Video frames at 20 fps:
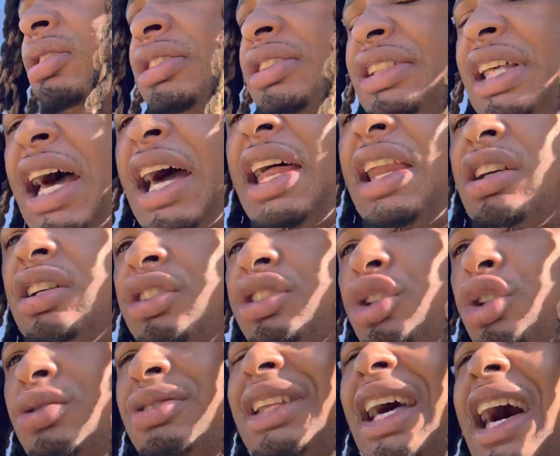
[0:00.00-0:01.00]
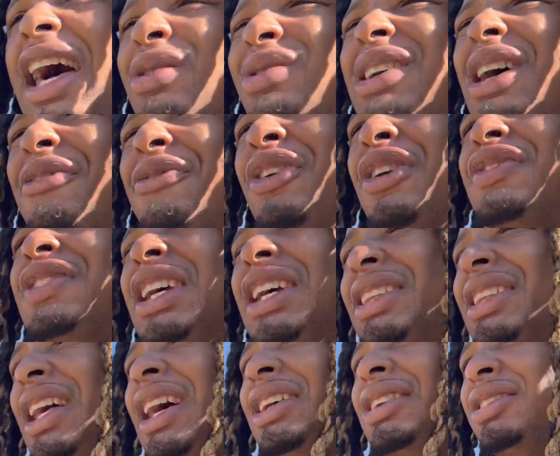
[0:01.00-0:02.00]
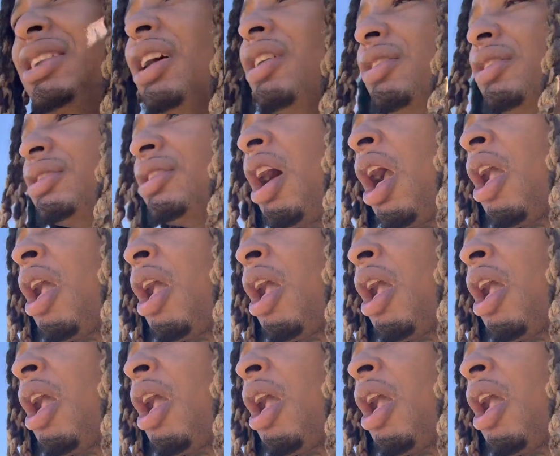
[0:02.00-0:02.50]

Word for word: Dad, Azu's daddy was like fifteen thousand dollars.